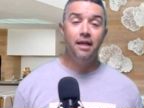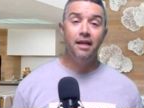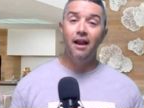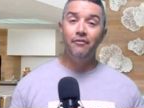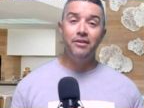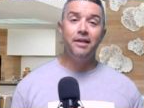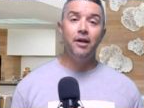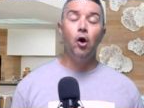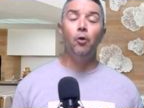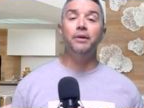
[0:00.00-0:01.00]
get
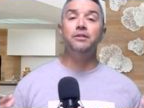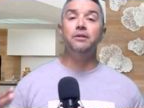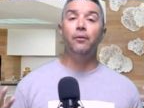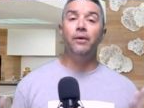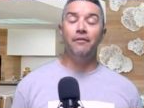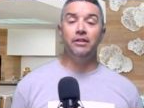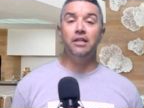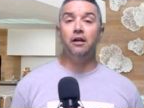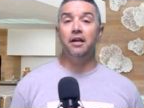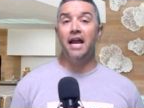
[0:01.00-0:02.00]
everything open so that we have a
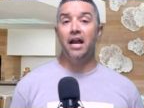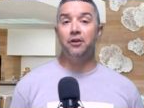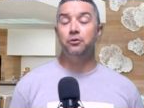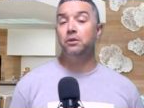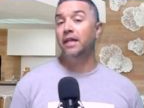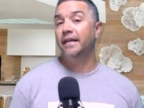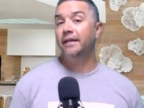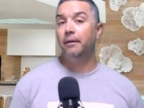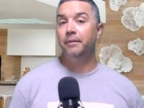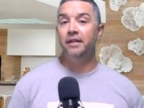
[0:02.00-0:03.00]
lot of natural light
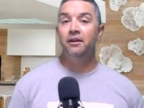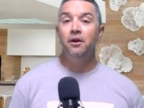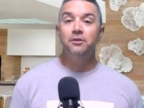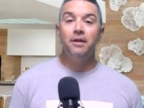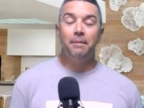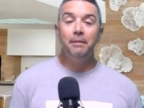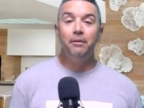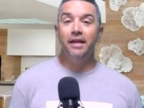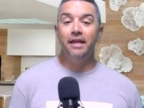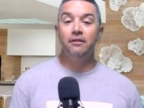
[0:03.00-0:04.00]
coming in so that
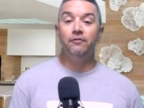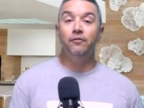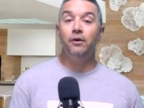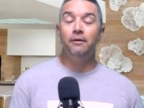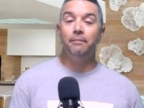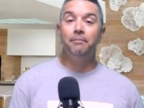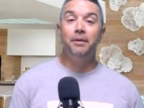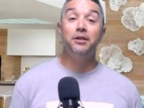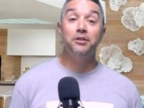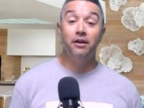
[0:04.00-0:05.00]
people can get the full
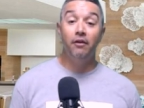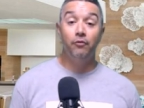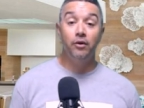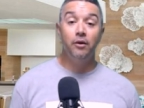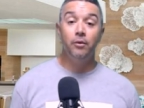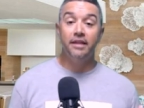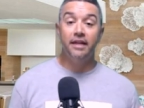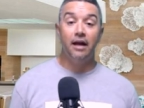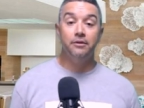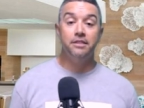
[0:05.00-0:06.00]
picture of really what
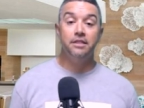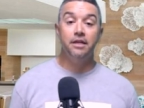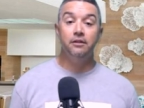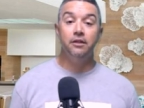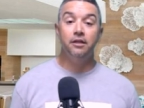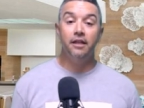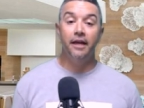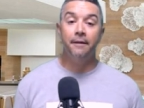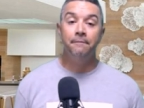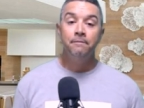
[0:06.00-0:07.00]
that house is going to look
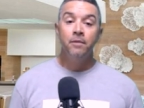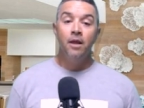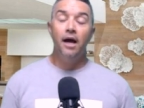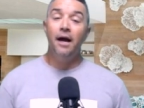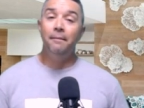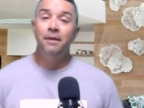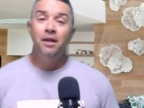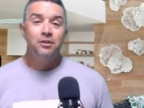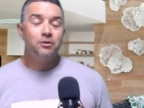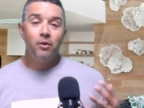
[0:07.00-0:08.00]
like. Um,
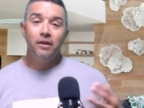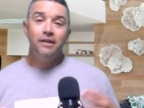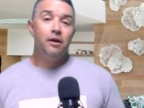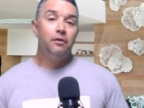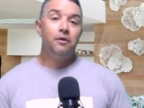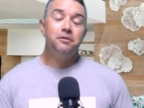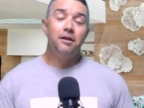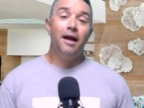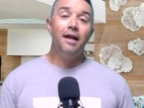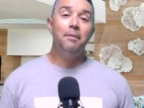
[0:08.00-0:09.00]
so really, though, those
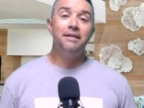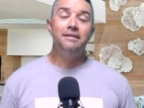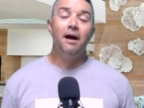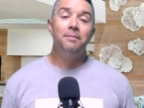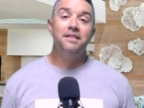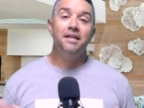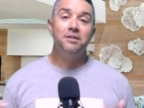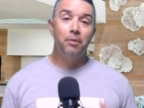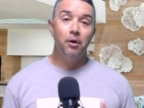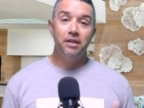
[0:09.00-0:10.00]
are kind of my top six
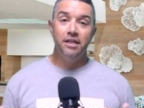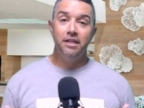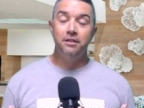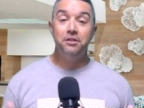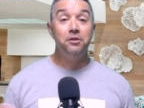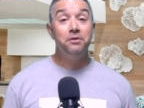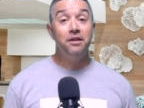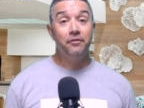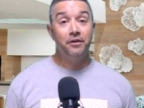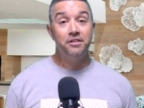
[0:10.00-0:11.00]
broken into two
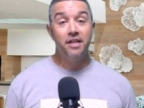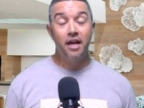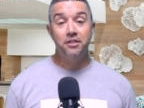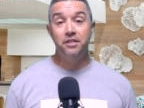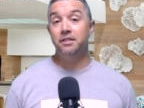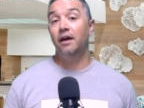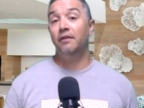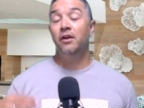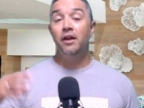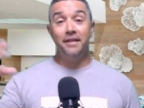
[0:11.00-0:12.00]
different sections
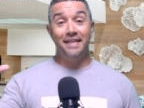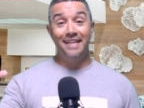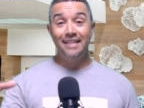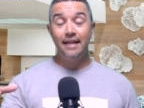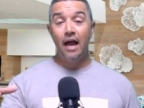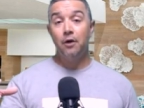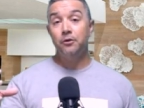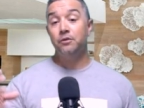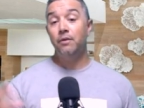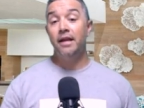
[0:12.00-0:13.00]
of the getting the
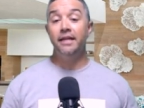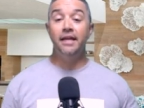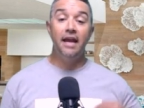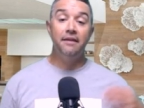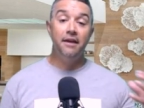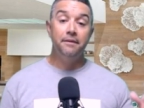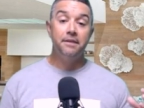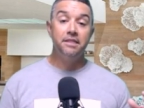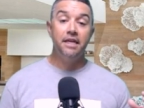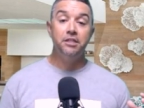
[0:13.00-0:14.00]
house ready and then the
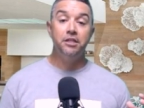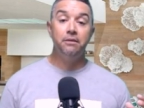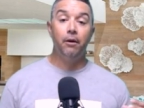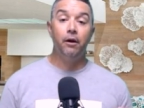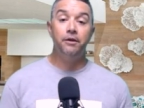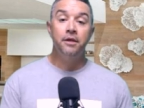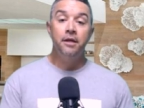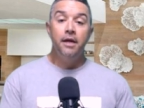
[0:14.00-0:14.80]
staging part.